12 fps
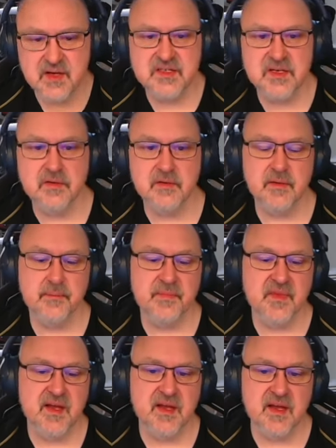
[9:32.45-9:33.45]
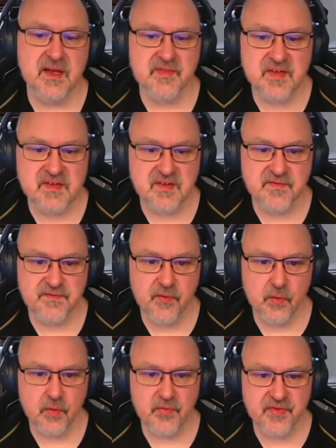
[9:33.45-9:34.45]
So if this is
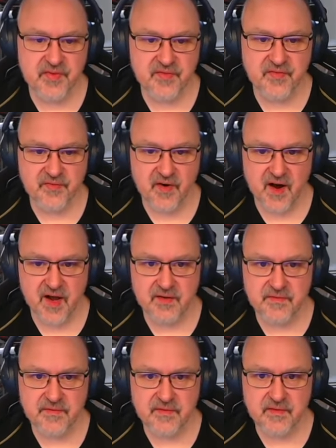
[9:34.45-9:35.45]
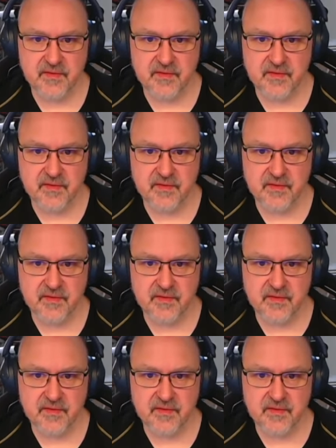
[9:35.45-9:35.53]
4, this is 5.